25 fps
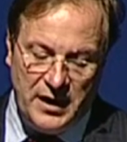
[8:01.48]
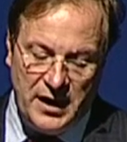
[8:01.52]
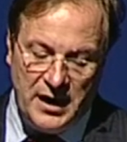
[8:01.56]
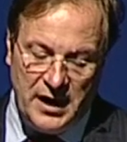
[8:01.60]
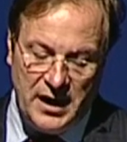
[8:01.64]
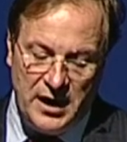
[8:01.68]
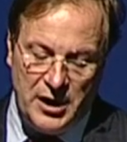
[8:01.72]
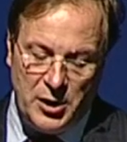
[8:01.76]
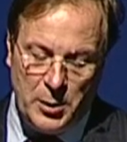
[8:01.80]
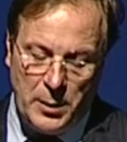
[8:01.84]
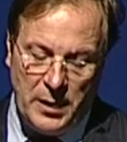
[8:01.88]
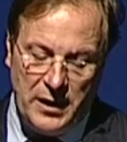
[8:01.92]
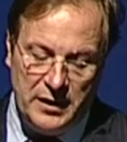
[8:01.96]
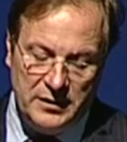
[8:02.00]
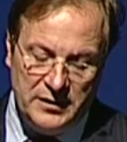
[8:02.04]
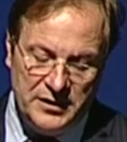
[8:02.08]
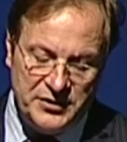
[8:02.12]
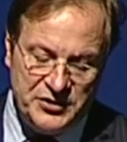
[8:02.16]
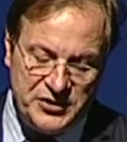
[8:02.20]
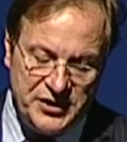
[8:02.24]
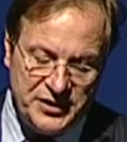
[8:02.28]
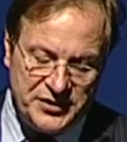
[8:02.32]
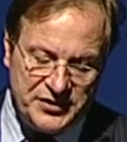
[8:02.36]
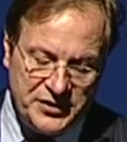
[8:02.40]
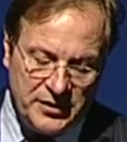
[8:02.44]
uh,
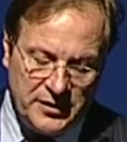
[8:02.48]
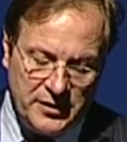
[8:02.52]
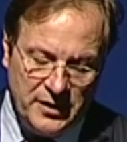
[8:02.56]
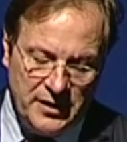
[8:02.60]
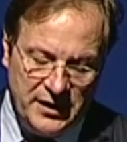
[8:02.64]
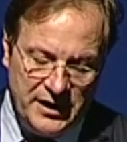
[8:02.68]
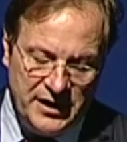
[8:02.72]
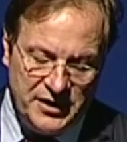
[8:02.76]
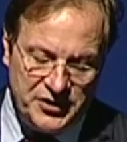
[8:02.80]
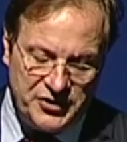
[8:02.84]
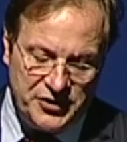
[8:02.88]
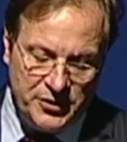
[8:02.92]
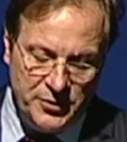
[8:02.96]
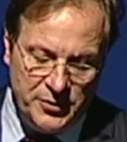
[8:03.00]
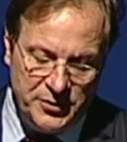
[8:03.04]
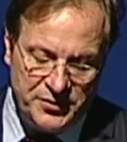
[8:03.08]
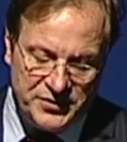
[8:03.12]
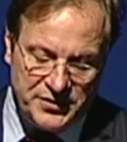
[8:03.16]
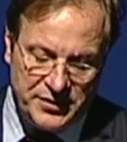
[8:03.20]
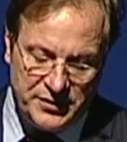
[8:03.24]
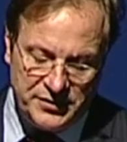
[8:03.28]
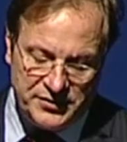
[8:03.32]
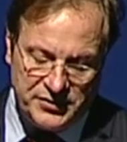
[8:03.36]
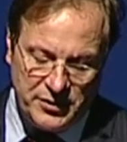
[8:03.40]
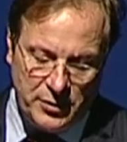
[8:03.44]
logistical
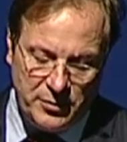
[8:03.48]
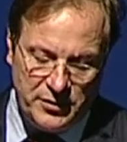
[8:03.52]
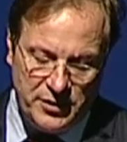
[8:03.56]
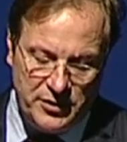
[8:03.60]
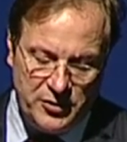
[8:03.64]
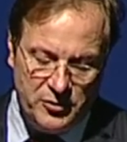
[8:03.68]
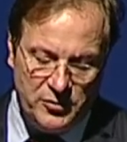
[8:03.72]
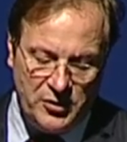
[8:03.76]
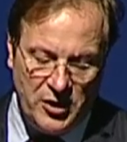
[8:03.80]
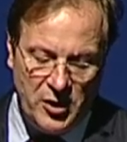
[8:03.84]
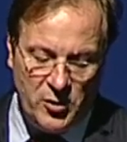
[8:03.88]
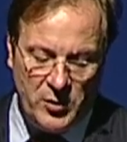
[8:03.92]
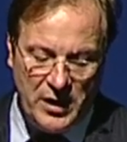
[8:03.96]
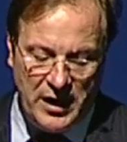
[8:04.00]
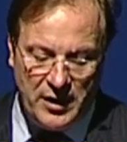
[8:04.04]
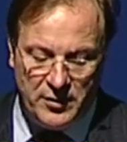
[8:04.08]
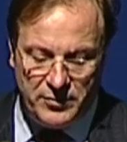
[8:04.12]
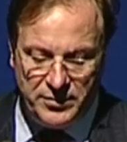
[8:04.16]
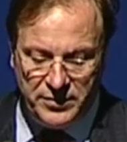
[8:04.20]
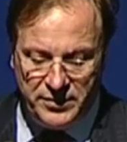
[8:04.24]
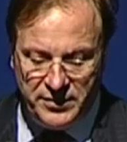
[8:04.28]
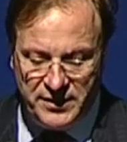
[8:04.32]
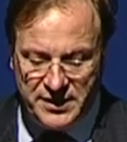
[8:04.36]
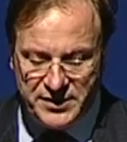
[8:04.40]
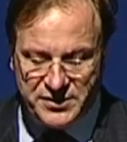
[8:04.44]
issues so that you know how
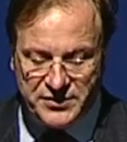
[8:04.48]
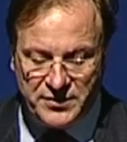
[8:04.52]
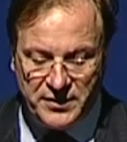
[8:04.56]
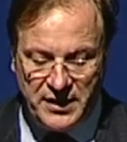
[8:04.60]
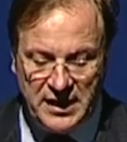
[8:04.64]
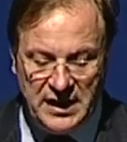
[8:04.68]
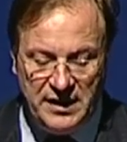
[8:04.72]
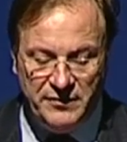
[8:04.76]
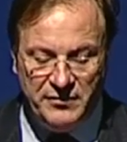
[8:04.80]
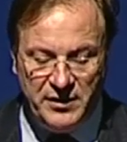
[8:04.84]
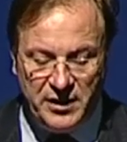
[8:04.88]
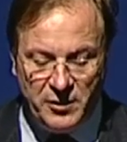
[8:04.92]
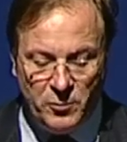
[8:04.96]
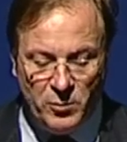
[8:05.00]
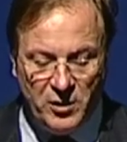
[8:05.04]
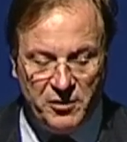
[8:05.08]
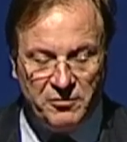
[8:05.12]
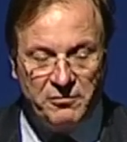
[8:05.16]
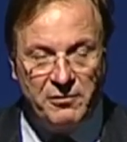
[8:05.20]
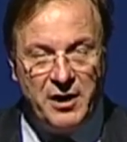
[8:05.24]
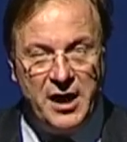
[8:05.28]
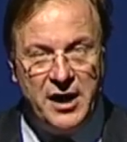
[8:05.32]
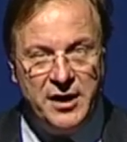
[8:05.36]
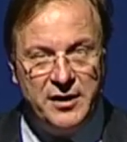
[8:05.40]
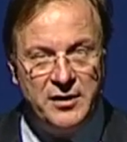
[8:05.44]
this evening will
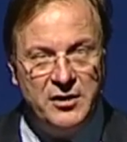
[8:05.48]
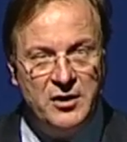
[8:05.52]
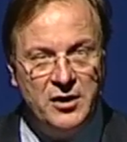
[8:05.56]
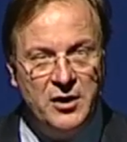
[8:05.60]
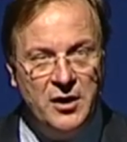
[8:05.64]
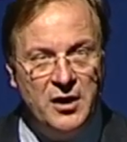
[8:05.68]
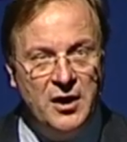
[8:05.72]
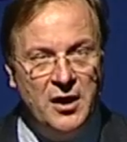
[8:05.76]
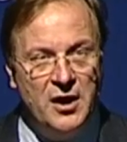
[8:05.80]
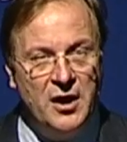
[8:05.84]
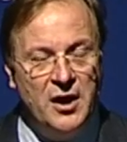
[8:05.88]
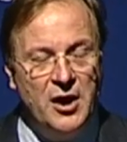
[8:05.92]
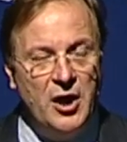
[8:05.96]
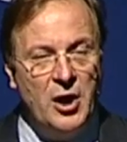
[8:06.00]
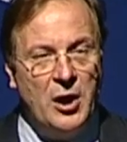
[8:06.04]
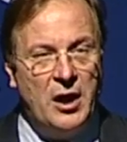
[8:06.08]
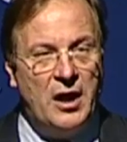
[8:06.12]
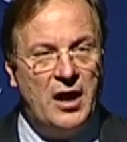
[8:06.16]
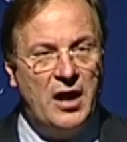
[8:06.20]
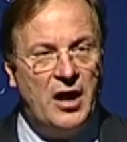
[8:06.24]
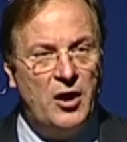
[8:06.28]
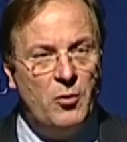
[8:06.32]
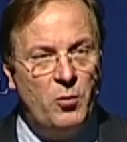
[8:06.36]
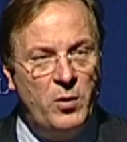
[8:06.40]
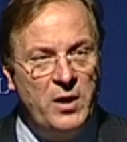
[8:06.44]
run.
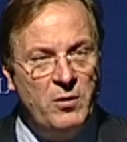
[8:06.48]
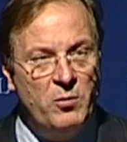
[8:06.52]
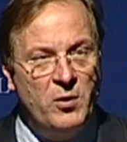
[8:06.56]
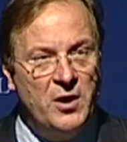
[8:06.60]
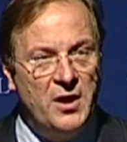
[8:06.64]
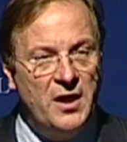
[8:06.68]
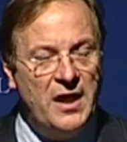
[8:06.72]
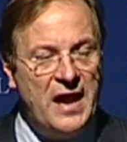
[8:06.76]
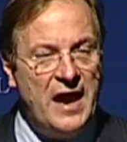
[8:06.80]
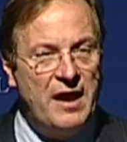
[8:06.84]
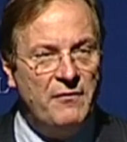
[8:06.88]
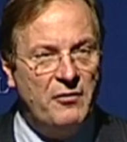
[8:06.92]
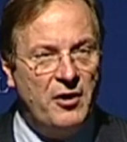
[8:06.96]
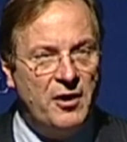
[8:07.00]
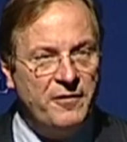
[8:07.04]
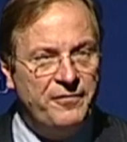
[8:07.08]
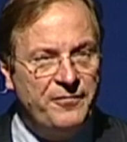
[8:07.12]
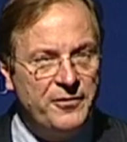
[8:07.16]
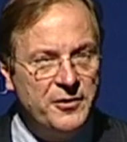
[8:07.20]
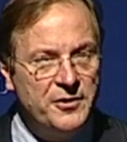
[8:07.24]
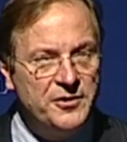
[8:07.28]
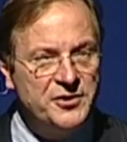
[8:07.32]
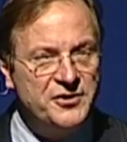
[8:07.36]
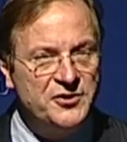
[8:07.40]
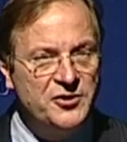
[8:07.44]
Uh, we will have our
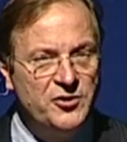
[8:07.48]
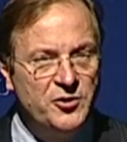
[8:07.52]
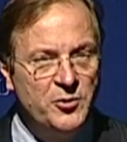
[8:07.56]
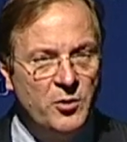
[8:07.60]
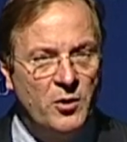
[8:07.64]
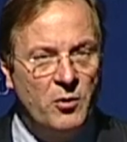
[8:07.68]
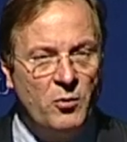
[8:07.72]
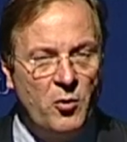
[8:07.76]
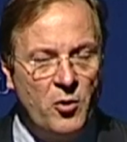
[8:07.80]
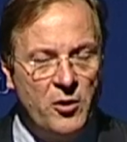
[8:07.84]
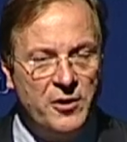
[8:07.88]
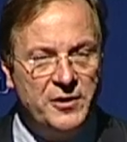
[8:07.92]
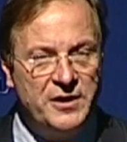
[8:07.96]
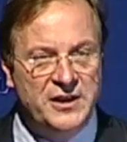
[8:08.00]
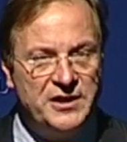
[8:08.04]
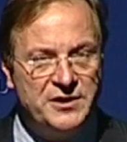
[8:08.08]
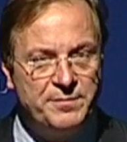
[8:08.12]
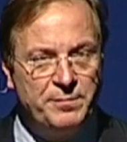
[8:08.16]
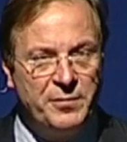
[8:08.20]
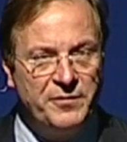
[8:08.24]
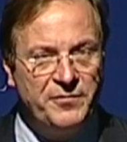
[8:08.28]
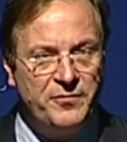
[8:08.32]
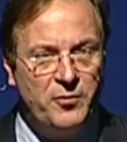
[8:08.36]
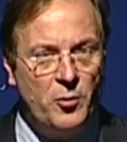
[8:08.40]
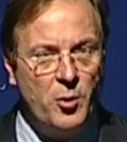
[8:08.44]
first two awardees
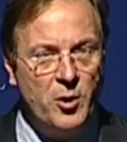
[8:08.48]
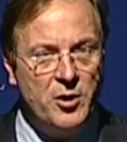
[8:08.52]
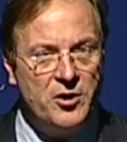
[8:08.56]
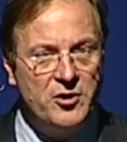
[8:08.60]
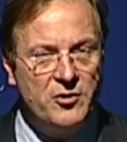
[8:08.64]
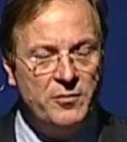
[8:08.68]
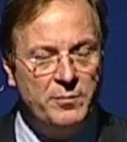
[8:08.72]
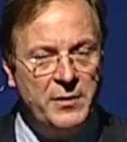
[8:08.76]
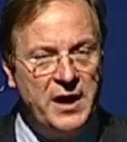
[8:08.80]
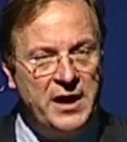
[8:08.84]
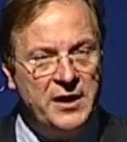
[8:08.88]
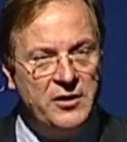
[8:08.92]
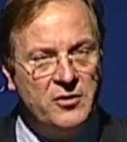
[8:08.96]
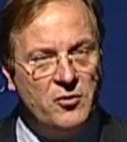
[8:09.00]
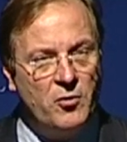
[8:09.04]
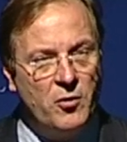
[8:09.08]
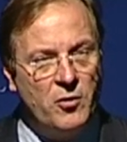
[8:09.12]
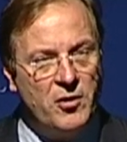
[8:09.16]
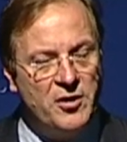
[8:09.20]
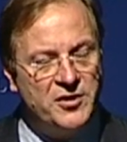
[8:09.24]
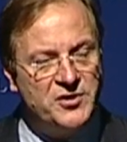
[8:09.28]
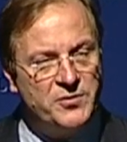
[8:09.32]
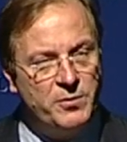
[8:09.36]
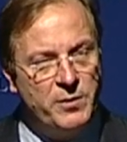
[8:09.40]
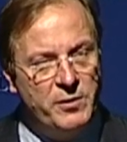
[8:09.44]
before your main
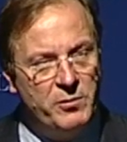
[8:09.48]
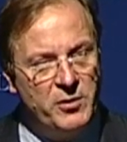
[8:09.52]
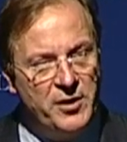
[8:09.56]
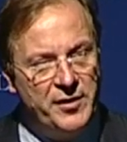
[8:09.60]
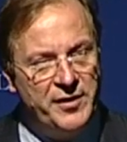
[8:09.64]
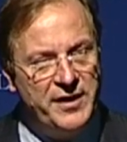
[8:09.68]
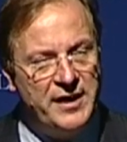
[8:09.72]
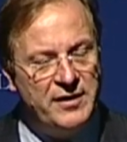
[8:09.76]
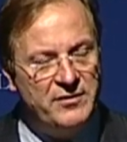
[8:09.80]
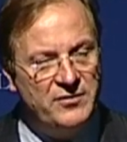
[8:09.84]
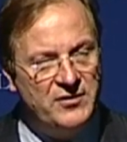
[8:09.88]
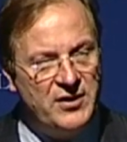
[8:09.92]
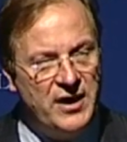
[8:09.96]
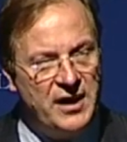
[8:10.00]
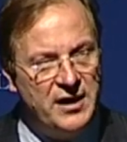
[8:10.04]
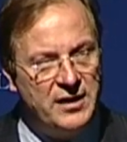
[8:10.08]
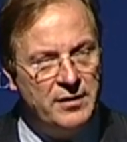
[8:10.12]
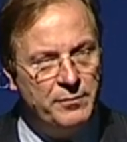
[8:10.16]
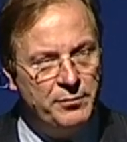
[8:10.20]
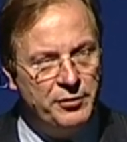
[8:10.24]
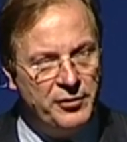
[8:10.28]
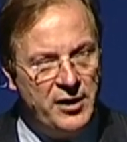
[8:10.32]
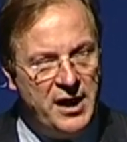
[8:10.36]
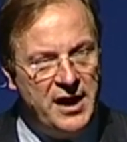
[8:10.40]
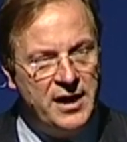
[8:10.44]
course. We will then take a
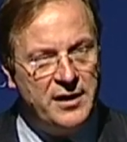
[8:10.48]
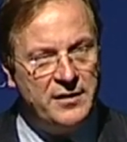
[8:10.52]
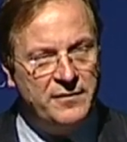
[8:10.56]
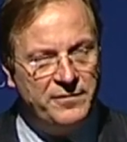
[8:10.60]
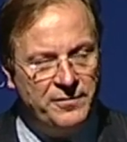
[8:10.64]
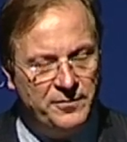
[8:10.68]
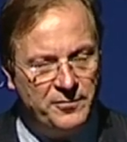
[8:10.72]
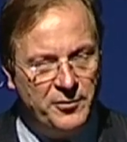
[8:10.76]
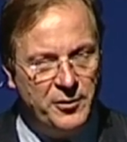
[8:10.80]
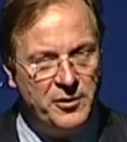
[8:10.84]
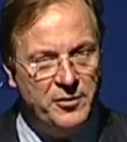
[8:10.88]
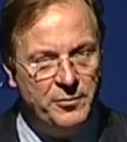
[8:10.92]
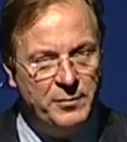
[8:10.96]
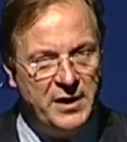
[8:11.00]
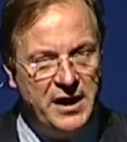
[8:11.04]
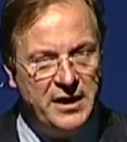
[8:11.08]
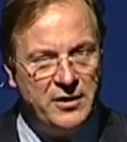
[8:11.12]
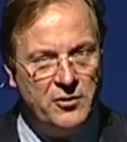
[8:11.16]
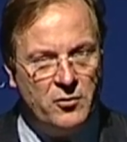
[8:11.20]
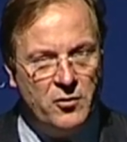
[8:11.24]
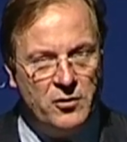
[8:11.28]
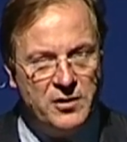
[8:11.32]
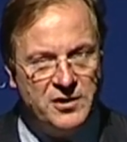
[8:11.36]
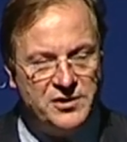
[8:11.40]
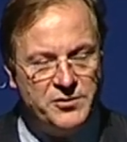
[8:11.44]
break for your main
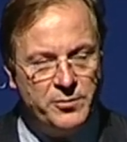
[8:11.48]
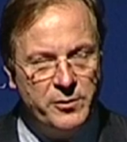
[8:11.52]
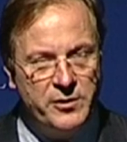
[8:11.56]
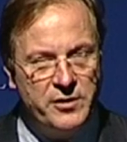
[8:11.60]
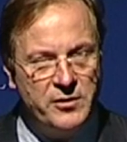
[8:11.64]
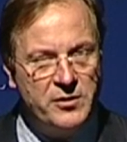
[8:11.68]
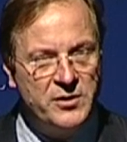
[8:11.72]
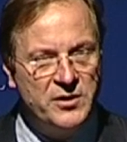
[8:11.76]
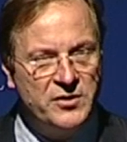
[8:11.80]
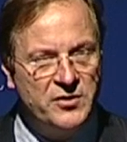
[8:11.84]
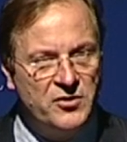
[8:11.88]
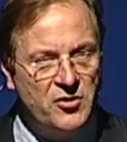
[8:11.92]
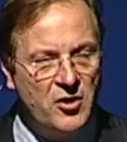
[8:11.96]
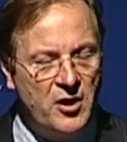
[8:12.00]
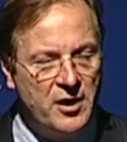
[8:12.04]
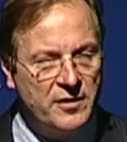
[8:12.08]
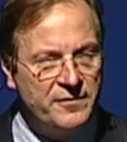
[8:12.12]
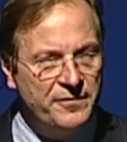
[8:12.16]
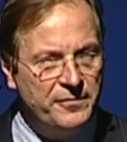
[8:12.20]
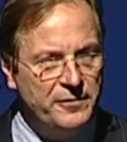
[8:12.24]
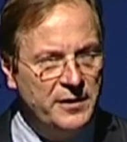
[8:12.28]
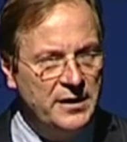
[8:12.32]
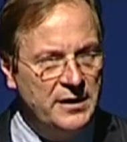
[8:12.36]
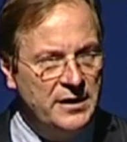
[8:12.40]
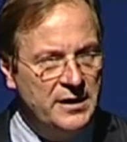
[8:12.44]
course where you can talk
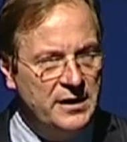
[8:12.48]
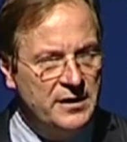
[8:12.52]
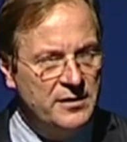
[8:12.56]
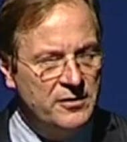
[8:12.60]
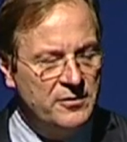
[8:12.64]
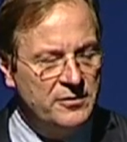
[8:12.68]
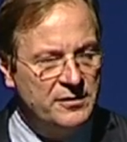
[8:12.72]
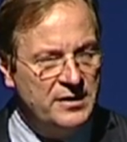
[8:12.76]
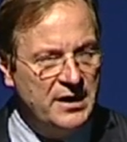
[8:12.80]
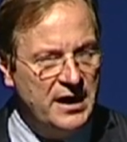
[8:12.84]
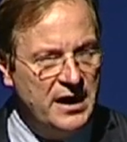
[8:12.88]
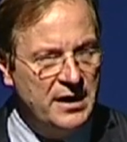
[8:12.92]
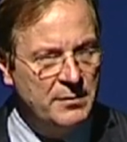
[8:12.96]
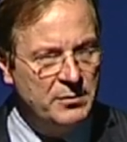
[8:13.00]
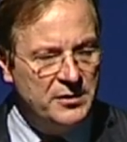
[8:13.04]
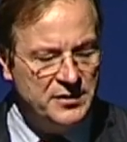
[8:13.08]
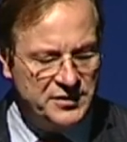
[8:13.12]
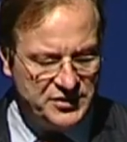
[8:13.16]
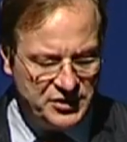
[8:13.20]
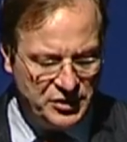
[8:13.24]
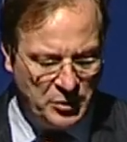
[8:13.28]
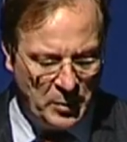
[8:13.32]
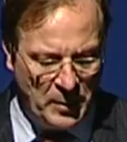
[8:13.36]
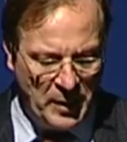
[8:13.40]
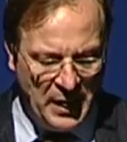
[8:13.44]
freely at your
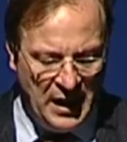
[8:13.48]
tables.